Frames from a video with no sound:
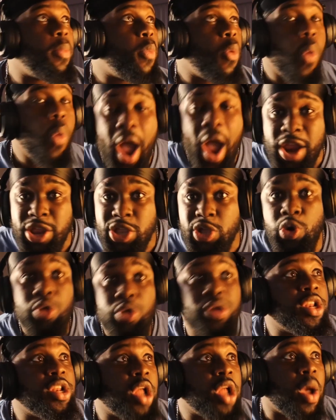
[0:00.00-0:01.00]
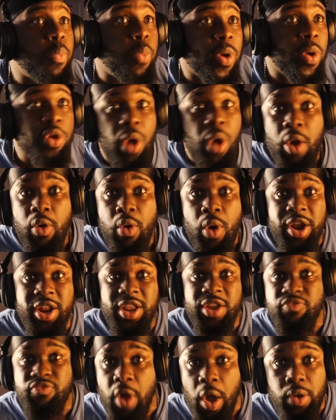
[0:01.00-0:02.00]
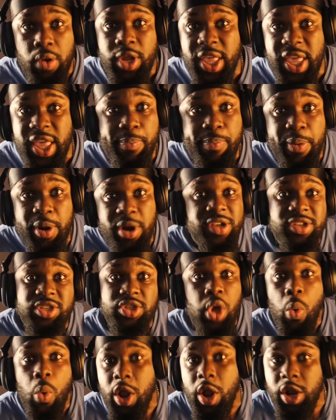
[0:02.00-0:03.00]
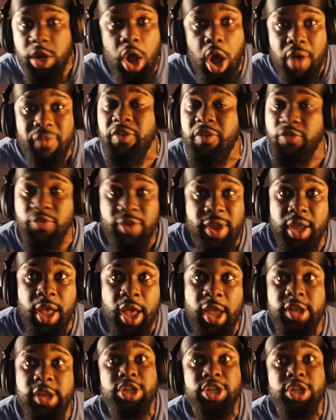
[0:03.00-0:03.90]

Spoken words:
Why are you looking up when you're already around the keeper? There's no one covering.